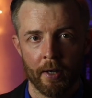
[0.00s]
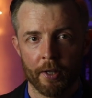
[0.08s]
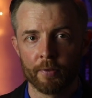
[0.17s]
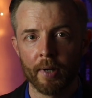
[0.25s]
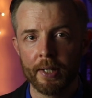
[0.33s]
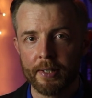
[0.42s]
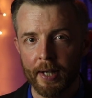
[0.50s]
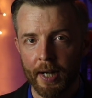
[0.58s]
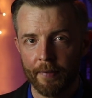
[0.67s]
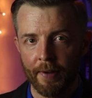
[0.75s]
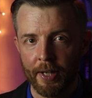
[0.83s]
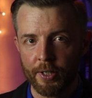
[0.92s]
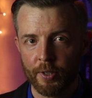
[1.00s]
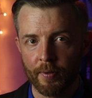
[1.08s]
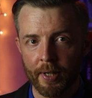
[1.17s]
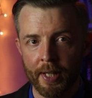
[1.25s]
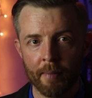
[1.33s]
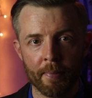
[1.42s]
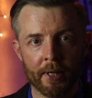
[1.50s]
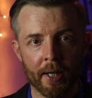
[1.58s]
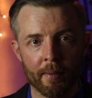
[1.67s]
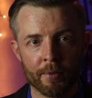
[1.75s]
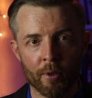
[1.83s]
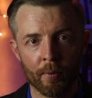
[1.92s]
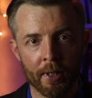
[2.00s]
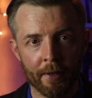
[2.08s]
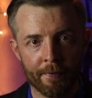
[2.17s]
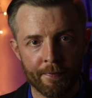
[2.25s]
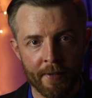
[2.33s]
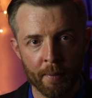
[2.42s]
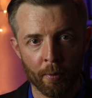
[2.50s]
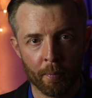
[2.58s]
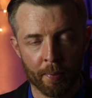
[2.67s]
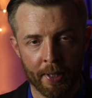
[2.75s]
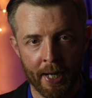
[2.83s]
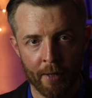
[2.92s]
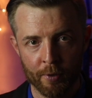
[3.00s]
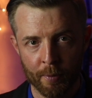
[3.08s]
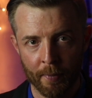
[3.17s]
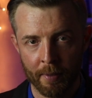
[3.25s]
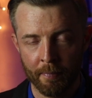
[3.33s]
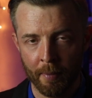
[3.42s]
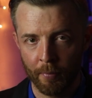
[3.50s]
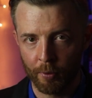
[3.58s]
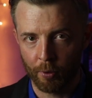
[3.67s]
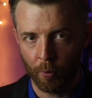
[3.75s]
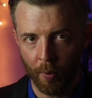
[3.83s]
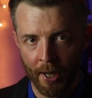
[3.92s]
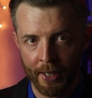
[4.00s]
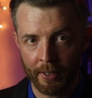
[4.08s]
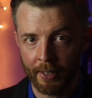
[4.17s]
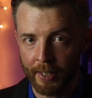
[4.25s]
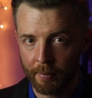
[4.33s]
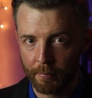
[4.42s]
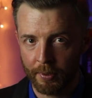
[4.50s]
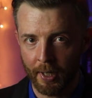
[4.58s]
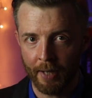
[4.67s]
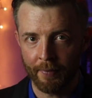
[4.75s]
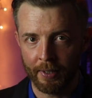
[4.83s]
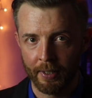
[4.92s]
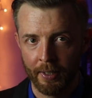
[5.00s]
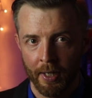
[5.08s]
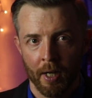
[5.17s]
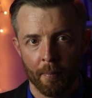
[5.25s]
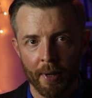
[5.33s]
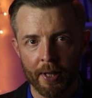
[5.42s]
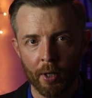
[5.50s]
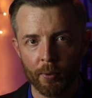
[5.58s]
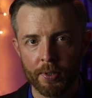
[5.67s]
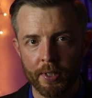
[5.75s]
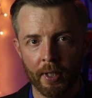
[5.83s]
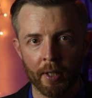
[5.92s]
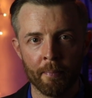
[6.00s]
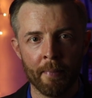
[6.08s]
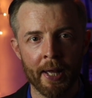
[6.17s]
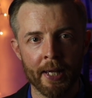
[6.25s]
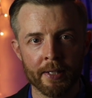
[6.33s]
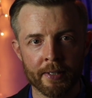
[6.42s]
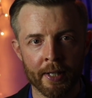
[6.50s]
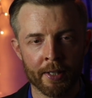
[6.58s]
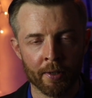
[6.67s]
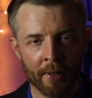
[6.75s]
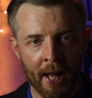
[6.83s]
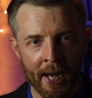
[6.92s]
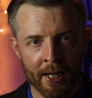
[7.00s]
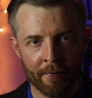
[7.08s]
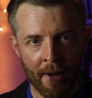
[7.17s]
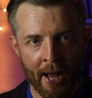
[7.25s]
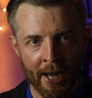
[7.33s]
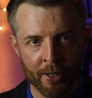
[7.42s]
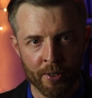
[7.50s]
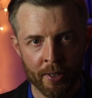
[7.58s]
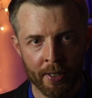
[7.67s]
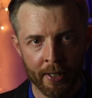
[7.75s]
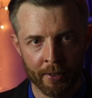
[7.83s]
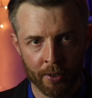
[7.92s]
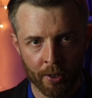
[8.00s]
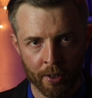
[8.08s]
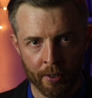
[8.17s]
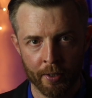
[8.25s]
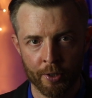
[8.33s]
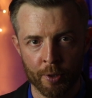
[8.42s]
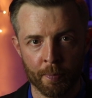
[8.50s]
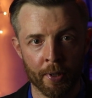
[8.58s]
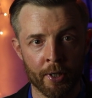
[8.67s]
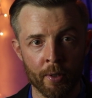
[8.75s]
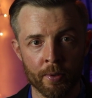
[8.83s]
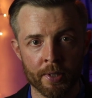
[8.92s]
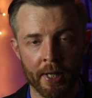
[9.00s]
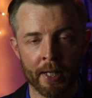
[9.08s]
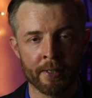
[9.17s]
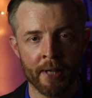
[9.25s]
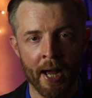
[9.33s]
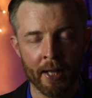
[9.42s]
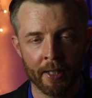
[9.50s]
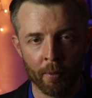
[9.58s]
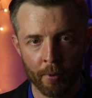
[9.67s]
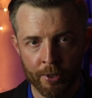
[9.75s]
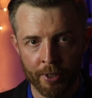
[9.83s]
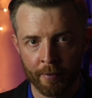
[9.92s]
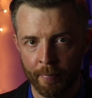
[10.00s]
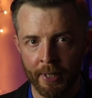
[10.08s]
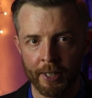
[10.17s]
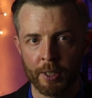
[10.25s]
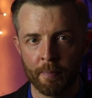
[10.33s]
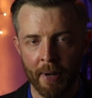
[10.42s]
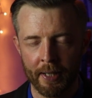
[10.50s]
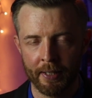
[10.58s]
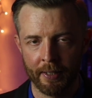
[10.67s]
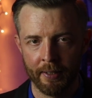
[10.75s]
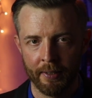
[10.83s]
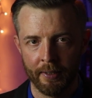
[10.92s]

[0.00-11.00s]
The right side of history then becomes only a feeble pronouncement mumbled quietly in private by those still amazed that their lack of action and courage produced exactly what should have been expected.